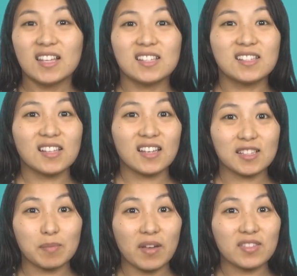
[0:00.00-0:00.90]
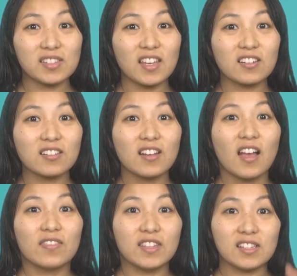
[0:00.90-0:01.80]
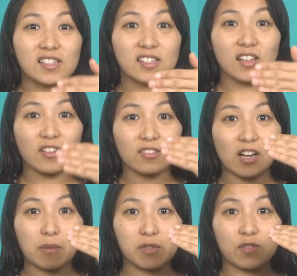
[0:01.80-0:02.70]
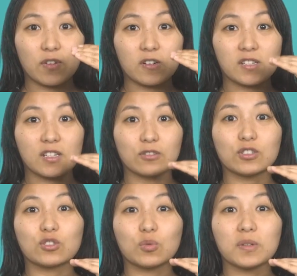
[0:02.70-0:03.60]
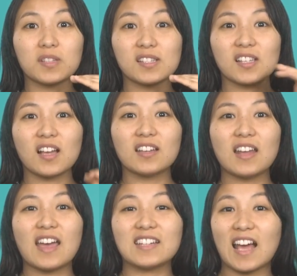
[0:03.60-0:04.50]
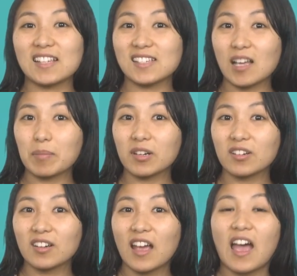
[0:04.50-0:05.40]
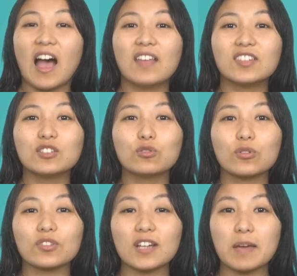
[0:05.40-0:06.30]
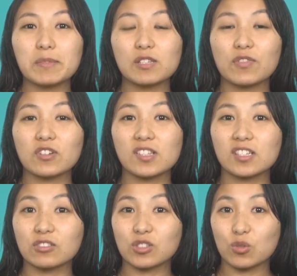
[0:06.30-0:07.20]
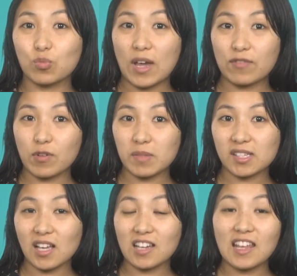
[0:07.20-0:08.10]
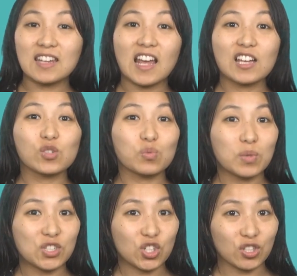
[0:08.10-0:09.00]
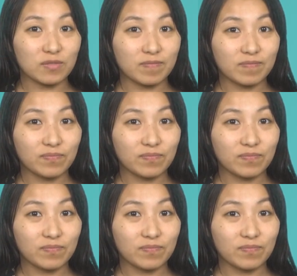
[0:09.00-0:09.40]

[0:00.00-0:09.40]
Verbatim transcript: Six months later, the southern hemisphere is tilted toward the sun and has summer, and the northern hemisphere is tilted away from the sun and has winter.